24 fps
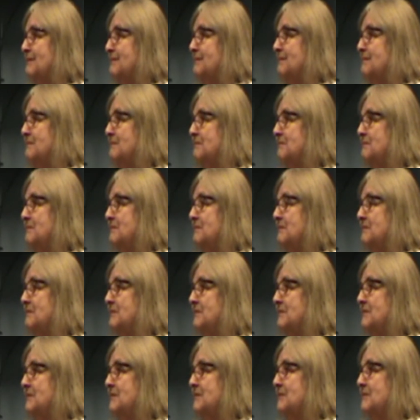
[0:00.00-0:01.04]

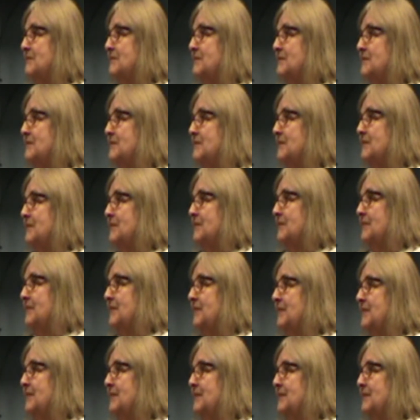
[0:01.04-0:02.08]

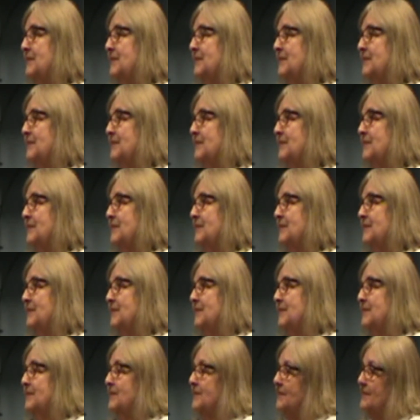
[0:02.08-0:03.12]

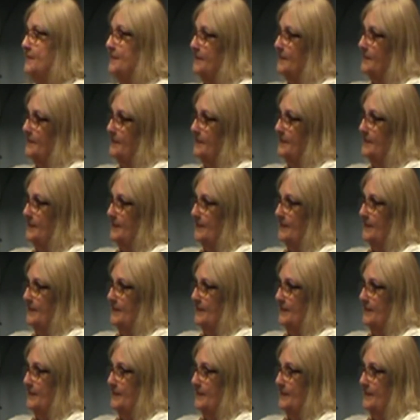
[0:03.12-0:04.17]

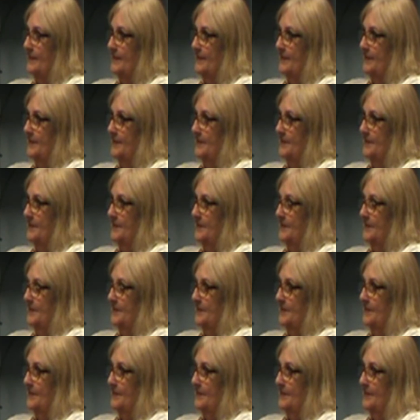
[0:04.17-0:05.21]

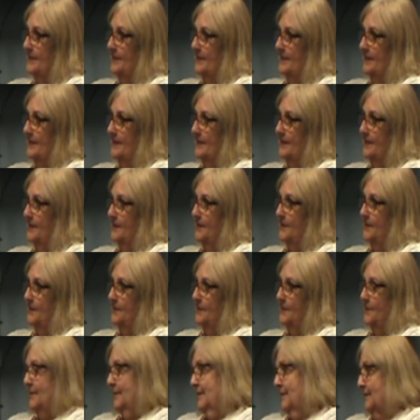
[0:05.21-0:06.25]

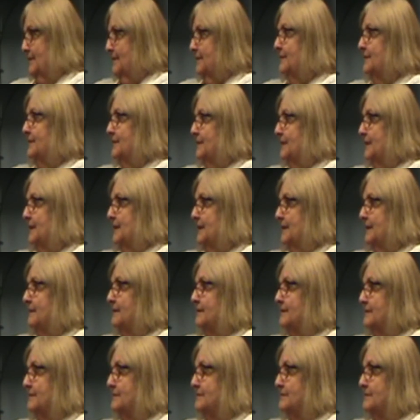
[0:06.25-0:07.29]

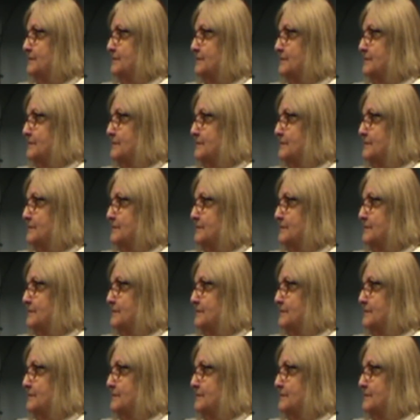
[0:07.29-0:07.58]
[no speech]